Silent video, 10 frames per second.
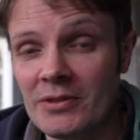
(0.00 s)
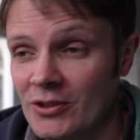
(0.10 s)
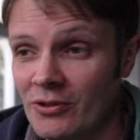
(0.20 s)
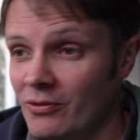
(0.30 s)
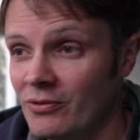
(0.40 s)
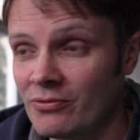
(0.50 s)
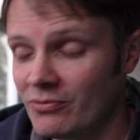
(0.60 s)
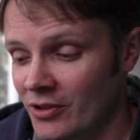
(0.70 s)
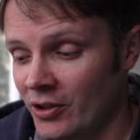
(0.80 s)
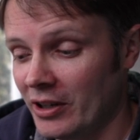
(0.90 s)
It's not
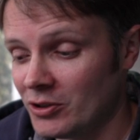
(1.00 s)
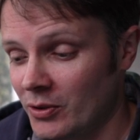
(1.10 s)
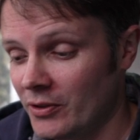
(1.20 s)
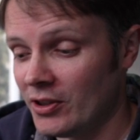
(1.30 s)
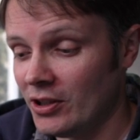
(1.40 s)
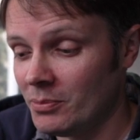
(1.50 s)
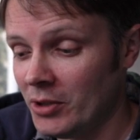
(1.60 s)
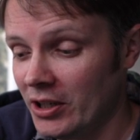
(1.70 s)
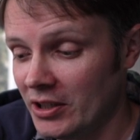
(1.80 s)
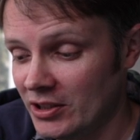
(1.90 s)
gone out to a third
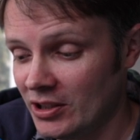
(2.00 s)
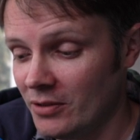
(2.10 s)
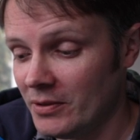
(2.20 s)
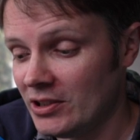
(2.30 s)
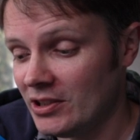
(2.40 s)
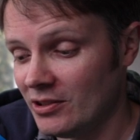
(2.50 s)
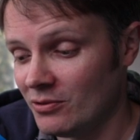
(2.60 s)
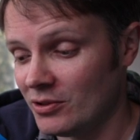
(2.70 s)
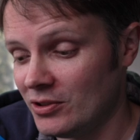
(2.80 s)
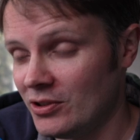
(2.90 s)
party service in
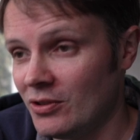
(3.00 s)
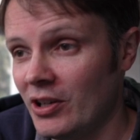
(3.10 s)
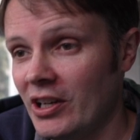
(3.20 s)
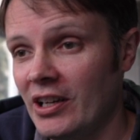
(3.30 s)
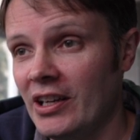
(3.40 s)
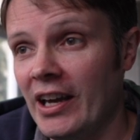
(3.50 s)
order to do that.